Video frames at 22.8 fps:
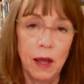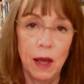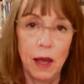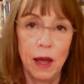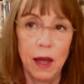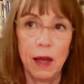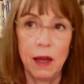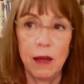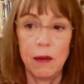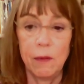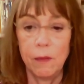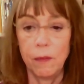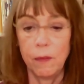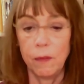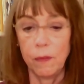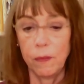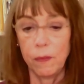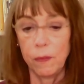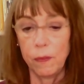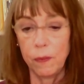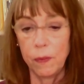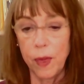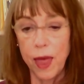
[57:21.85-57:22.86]
Um,
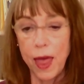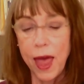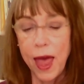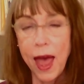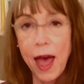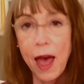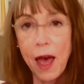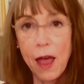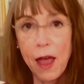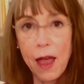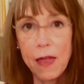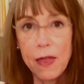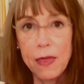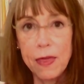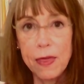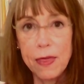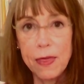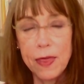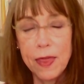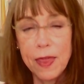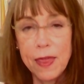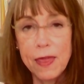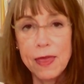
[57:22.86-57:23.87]
and
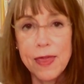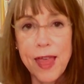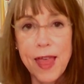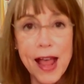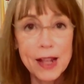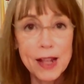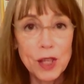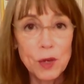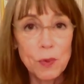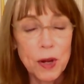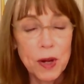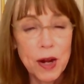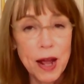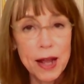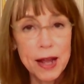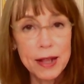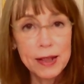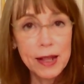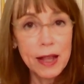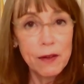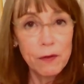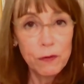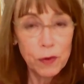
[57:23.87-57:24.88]
that's what I
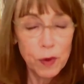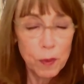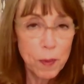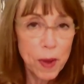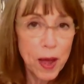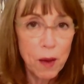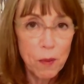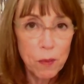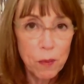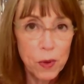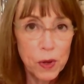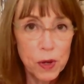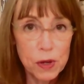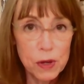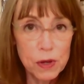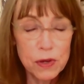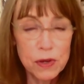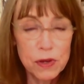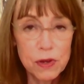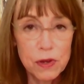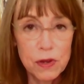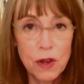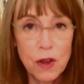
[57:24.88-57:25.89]
love about
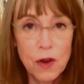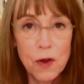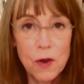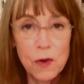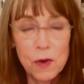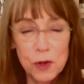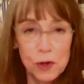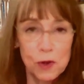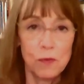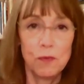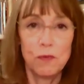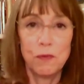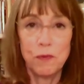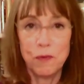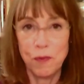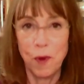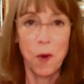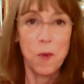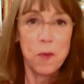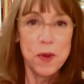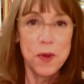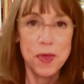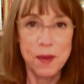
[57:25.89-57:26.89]
books, you know, as you
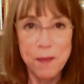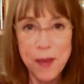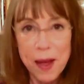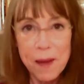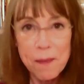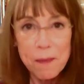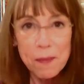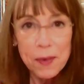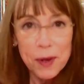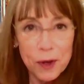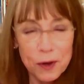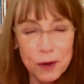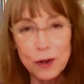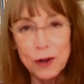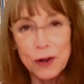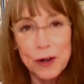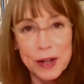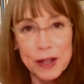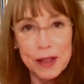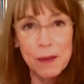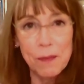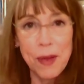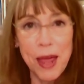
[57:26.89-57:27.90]
open them up and you're
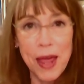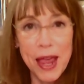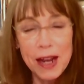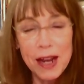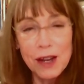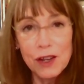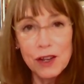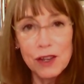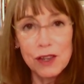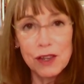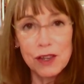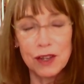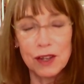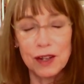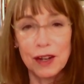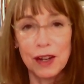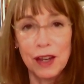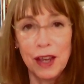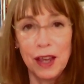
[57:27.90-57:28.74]
turning the pages and